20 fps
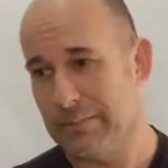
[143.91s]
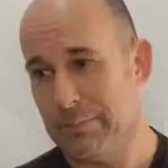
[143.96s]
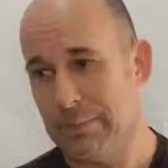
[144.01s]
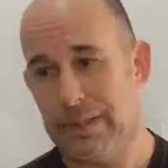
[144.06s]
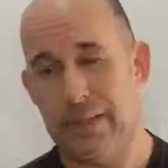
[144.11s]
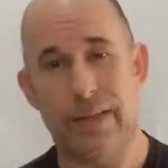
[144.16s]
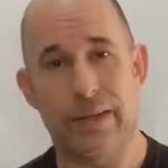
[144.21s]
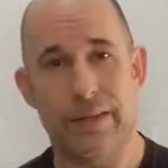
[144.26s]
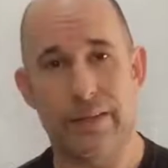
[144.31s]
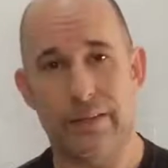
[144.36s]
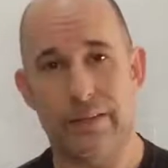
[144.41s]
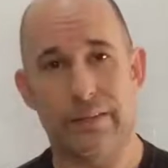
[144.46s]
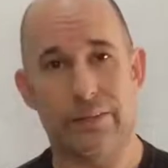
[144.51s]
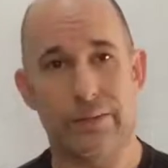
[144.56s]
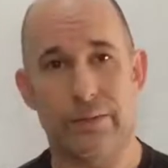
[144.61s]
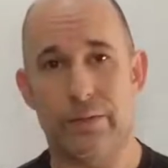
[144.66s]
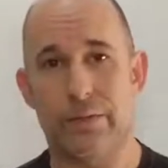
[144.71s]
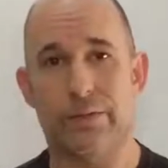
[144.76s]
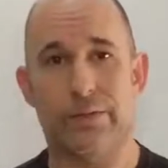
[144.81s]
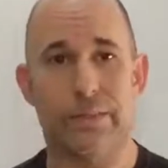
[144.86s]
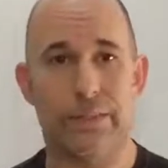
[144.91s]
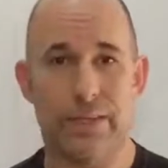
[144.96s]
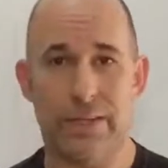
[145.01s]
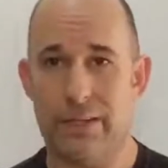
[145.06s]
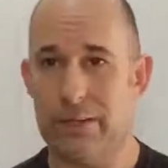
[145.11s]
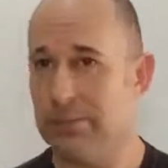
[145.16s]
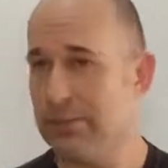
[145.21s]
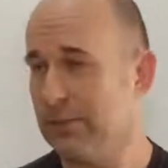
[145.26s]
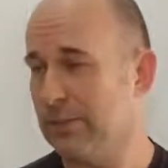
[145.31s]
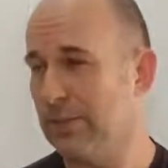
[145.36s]
Beginning of the
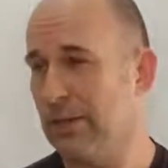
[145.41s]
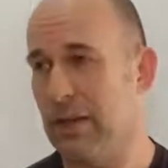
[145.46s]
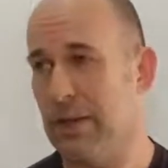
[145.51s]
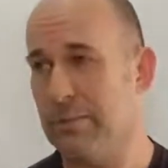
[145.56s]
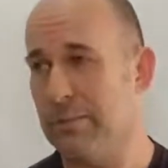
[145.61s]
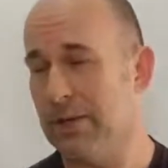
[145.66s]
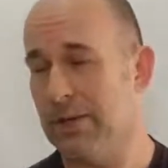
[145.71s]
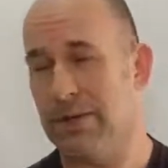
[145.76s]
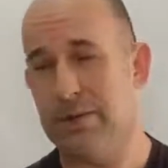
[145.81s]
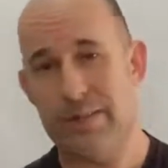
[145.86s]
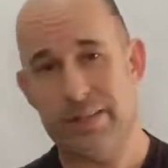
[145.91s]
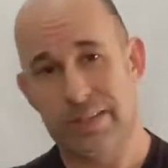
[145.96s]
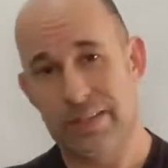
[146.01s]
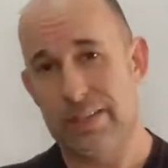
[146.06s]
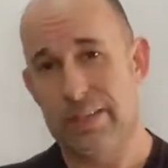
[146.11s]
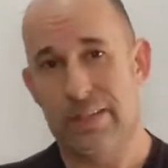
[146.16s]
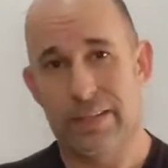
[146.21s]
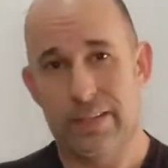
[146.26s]
UFC, it was a lot better.